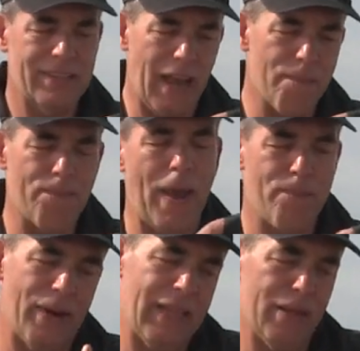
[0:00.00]
type
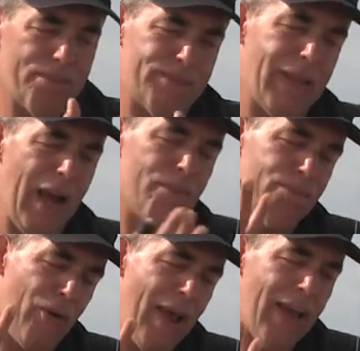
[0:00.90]
paper clip type
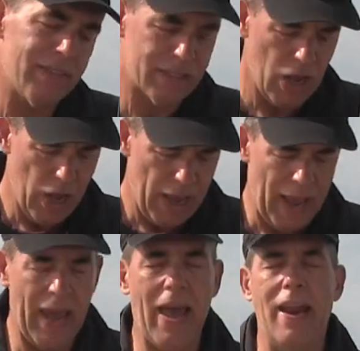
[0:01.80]
brand,
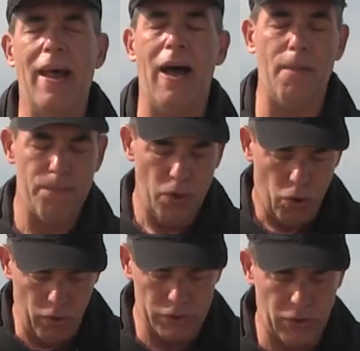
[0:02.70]
and
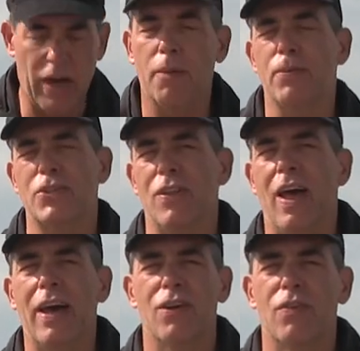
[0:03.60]
also how to put your
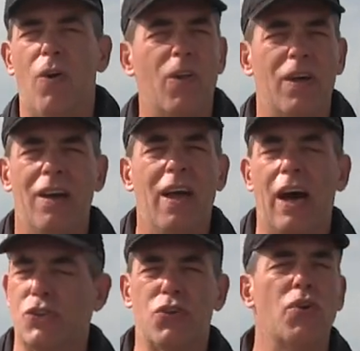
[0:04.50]
line on a roller.
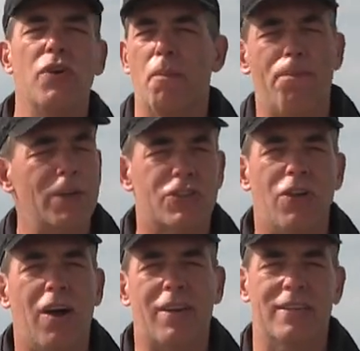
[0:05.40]
I'll show you in a pinch
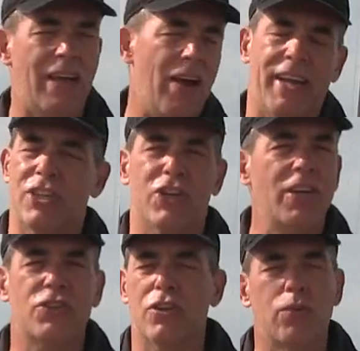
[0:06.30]
darkness how I can
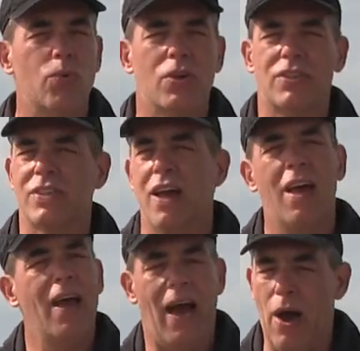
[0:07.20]
change the lures,
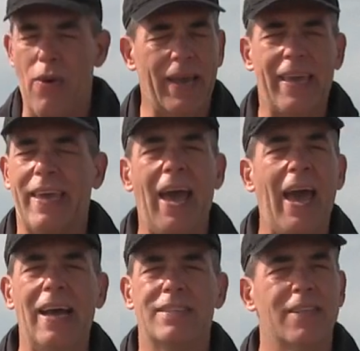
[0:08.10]
how I can
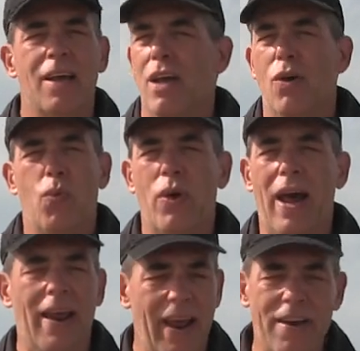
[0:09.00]
cast
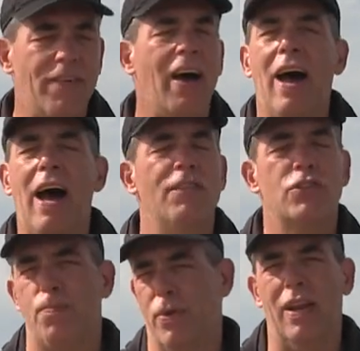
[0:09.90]
without ever having
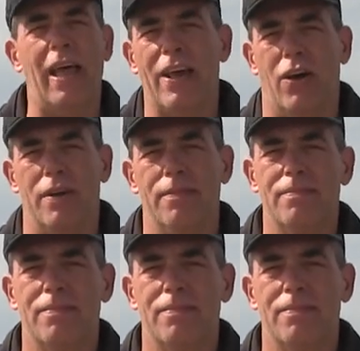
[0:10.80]
to put a light on.